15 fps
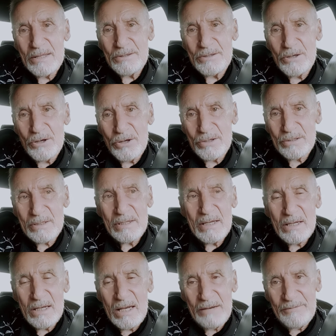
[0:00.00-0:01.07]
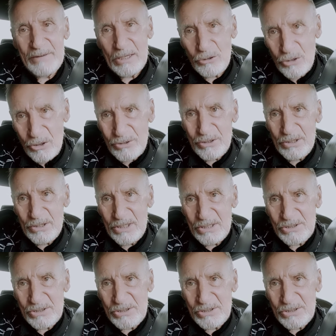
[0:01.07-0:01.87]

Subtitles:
that having God at the